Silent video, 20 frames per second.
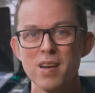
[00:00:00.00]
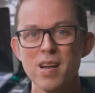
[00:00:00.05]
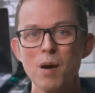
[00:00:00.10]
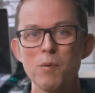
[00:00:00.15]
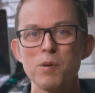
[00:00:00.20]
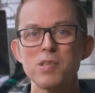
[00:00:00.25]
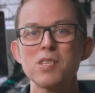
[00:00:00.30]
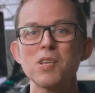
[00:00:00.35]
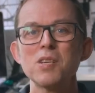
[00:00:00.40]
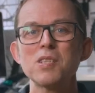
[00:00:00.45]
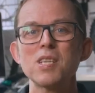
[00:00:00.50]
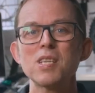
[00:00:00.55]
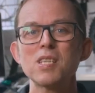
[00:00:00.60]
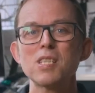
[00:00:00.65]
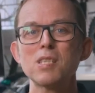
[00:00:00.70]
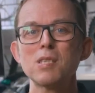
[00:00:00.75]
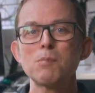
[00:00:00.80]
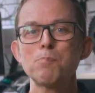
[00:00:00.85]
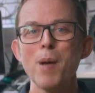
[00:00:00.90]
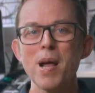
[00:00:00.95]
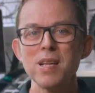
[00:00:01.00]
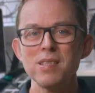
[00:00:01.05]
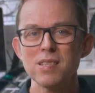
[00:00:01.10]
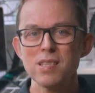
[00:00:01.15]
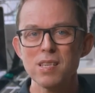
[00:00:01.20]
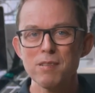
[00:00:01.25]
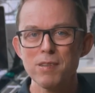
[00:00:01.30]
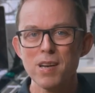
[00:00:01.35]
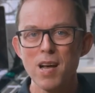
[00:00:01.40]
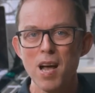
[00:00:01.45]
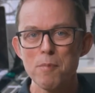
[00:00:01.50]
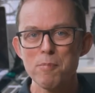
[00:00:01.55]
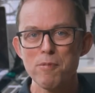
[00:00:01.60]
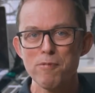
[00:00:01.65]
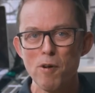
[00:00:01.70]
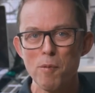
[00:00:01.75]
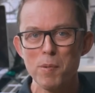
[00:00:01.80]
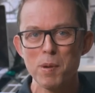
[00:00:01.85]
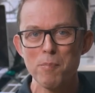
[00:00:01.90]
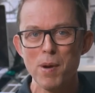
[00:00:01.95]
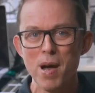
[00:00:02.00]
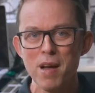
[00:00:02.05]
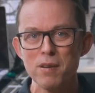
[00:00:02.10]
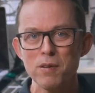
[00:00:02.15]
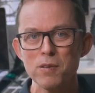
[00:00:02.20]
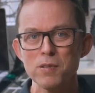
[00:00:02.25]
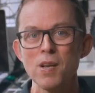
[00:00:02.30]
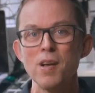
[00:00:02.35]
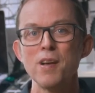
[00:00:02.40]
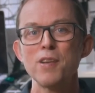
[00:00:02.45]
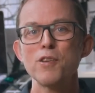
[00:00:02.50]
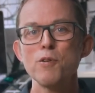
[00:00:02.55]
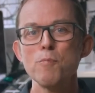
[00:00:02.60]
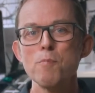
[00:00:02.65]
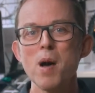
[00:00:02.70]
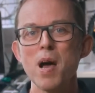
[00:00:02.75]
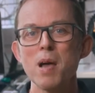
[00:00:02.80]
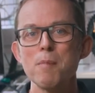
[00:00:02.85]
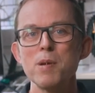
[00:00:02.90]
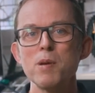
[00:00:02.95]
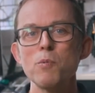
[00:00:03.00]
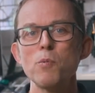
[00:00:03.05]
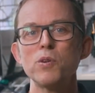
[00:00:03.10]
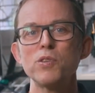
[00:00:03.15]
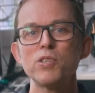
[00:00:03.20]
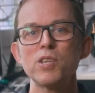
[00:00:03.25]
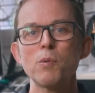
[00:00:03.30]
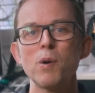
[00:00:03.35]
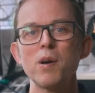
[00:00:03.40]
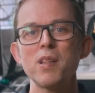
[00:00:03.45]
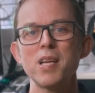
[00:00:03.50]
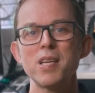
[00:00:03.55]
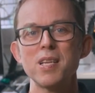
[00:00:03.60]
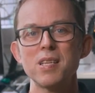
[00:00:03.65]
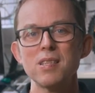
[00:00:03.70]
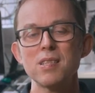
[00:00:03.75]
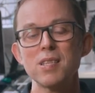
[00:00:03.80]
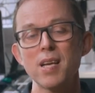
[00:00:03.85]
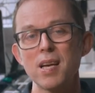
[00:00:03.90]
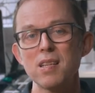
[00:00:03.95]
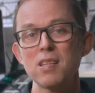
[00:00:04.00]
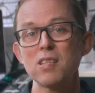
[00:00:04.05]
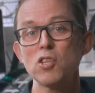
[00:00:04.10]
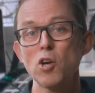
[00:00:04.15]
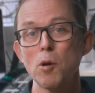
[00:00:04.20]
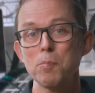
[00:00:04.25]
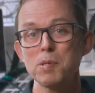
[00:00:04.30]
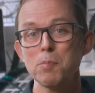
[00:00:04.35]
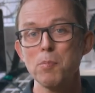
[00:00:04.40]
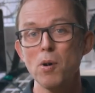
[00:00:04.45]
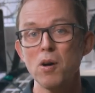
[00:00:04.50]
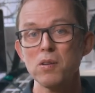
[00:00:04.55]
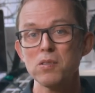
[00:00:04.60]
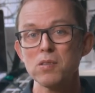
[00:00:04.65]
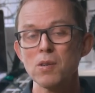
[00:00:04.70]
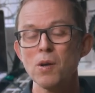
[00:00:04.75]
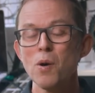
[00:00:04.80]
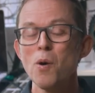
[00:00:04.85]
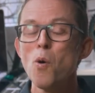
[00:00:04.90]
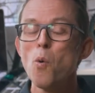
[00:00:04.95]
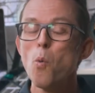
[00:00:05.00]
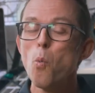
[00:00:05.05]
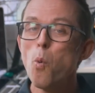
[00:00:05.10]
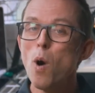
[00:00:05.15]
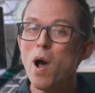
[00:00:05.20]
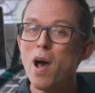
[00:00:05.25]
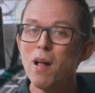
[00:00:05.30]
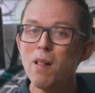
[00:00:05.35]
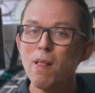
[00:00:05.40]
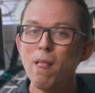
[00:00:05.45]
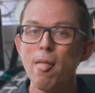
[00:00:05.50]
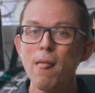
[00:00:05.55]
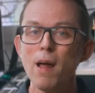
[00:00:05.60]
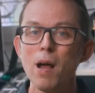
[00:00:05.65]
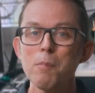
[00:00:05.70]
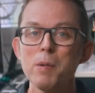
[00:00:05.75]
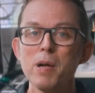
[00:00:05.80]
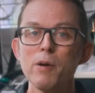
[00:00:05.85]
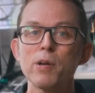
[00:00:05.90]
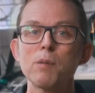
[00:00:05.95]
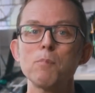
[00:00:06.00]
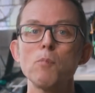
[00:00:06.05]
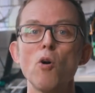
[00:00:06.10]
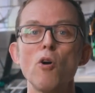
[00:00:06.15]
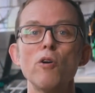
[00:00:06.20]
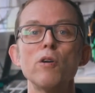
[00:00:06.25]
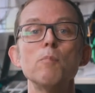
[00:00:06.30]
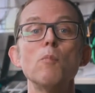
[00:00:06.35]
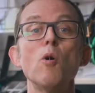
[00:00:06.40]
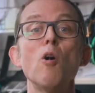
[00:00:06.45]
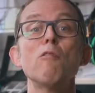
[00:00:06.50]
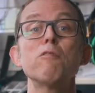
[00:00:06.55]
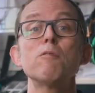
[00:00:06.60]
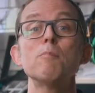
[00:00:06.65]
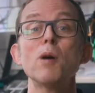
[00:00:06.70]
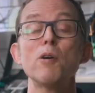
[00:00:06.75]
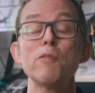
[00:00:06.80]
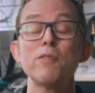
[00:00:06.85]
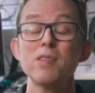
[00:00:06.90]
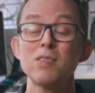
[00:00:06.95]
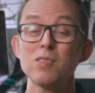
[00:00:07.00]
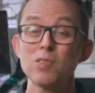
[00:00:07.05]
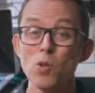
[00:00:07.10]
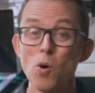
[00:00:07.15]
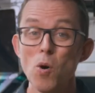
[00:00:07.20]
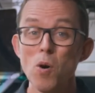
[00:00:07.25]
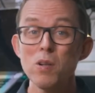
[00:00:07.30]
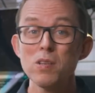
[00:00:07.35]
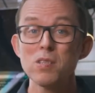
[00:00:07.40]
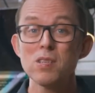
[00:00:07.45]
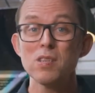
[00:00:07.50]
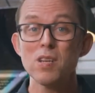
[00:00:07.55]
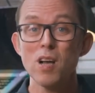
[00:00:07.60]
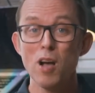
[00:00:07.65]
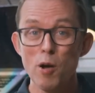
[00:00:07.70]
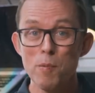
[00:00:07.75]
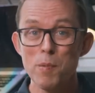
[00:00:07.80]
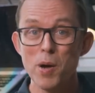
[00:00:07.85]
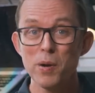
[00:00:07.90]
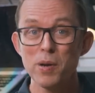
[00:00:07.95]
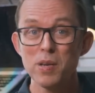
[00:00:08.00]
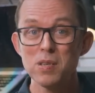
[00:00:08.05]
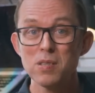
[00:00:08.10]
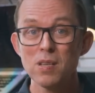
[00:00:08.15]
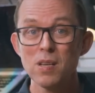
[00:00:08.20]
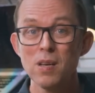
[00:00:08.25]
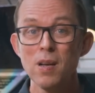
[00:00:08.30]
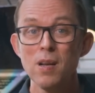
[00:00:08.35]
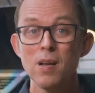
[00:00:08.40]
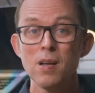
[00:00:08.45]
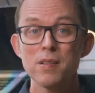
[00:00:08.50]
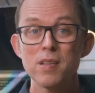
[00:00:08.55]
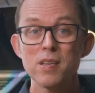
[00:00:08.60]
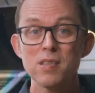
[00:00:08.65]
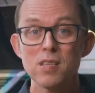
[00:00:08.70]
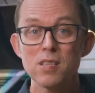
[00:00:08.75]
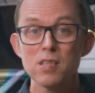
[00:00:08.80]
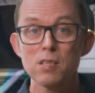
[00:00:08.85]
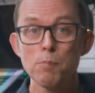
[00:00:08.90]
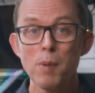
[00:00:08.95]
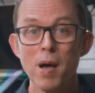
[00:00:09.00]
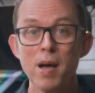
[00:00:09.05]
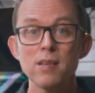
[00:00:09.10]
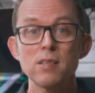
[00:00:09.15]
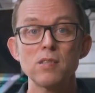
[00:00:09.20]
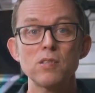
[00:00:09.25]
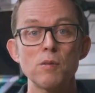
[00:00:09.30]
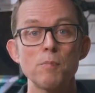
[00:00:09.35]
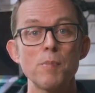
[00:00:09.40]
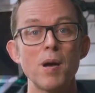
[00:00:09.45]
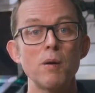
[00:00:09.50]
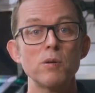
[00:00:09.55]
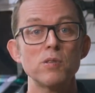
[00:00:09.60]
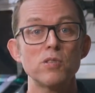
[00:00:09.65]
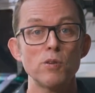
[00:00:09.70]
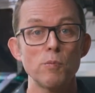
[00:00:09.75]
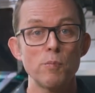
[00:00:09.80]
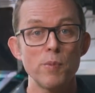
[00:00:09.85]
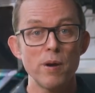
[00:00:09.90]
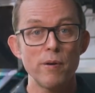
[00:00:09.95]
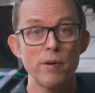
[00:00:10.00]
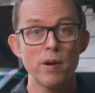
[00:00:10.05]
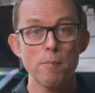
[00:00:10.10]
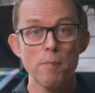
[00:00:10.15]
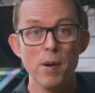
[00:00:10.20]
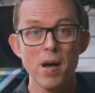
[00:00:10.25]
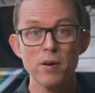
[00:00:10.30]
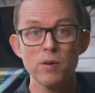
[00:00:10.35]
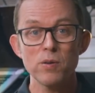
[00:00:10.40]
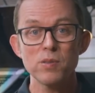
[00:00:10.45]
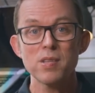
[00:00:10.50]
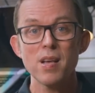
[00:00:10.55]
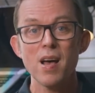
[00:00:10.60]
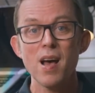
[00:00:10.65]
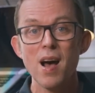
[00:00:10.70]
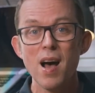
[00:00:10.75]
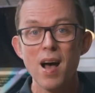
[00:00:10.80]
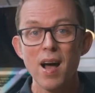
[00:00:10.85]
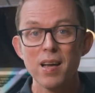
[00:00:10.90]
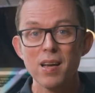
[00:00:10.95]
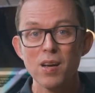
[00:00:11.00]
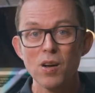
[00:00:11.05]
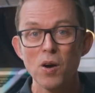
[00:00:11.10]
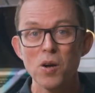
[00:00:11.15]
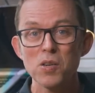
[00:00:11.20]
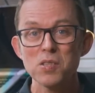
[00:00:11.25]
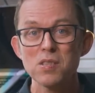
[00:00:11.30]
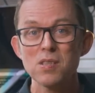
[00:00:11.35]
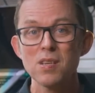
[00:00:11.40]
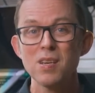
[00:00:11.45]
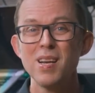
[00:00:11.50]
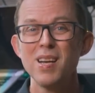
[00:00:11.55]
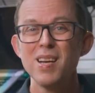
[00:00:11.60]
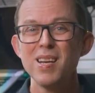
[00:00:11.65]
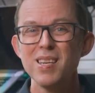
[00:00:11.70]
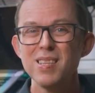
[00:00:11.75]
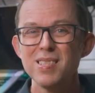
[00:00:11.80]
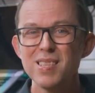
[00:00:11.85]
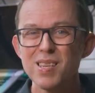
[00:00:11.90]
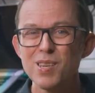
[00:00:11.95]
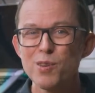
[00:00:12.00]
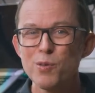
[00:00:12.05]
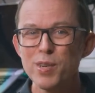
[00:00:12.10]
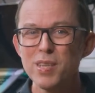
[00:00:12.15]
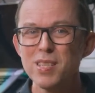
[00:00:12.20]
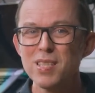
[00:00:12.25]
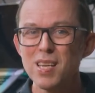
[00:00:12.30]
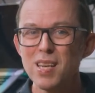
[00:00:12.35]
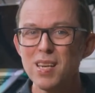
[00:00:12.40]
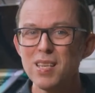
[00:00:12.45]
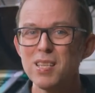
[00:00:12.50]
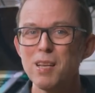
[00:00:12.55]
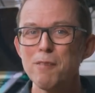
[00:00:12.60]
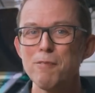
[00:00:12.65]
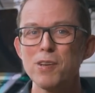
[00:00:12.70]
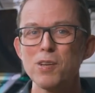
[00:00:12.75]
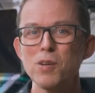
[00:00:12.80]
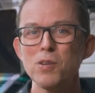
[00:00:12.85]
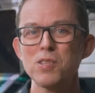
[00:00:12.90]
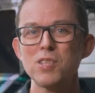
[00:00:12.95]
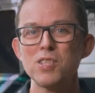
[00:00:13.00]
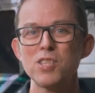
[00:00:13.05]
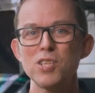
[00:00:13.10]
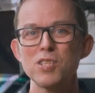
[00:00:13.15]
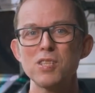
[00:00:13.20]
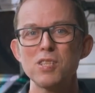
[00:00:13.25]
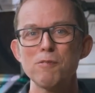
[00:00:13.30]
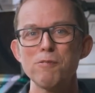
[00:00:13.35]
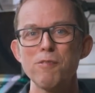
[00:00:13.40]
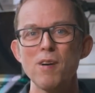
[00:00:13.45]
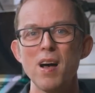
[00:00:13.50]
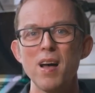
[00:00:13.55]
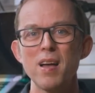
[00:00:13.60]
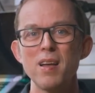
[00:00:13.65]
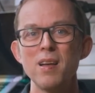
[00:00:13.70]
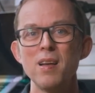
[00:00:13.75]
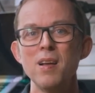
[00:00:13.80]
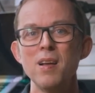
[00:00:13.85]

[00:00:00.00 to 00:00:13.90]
Now, with such expensive and high-performing panels, you may be wondering why they didn't take the top spot. Well, I'm hearing more and more from both installers and homeowners that despite SunPower's superior panels, their high cost is increasingly difficult to justify.